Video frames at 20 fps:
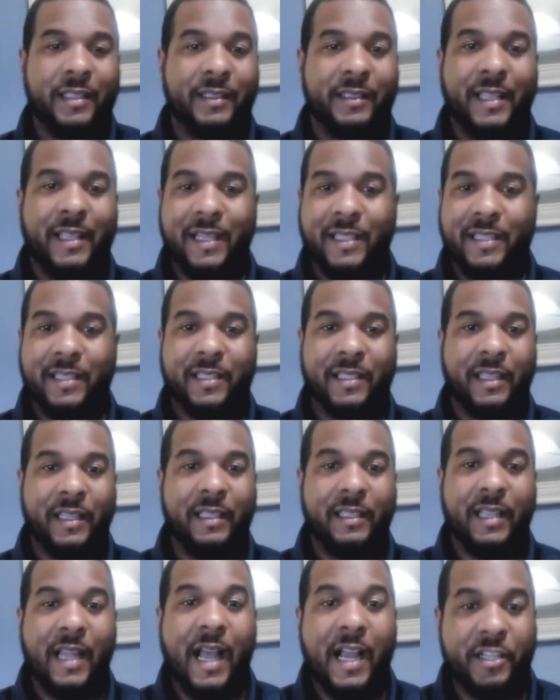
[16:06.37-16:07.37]
That's
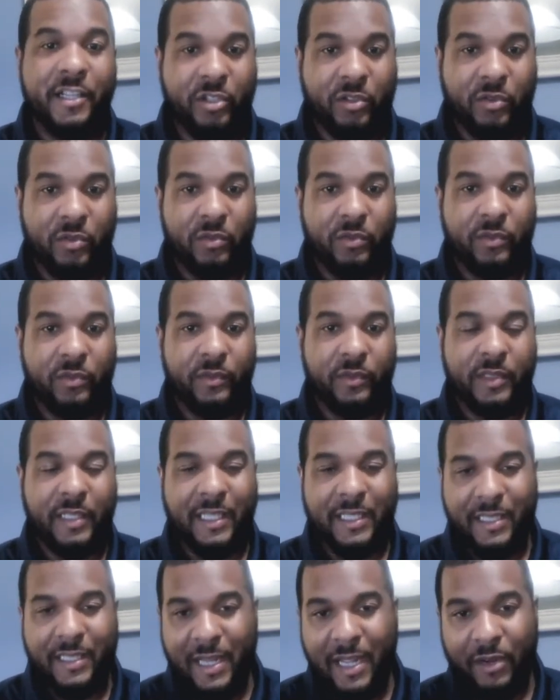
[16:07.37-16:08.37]
illogical.
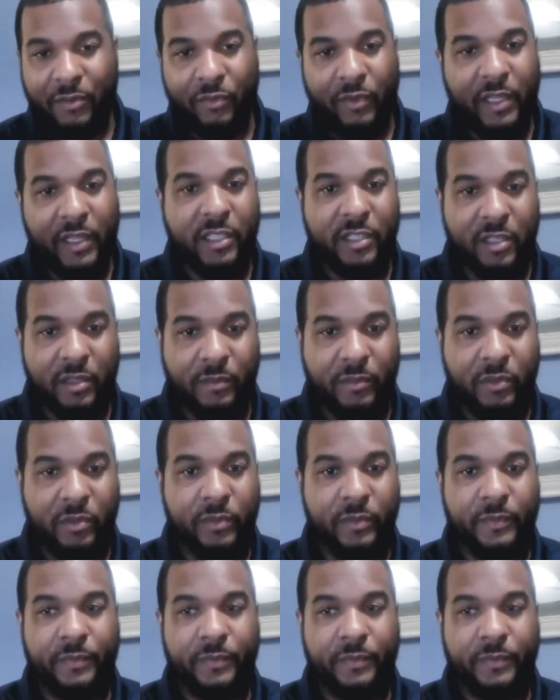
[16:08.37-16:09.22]
That's not reasonable.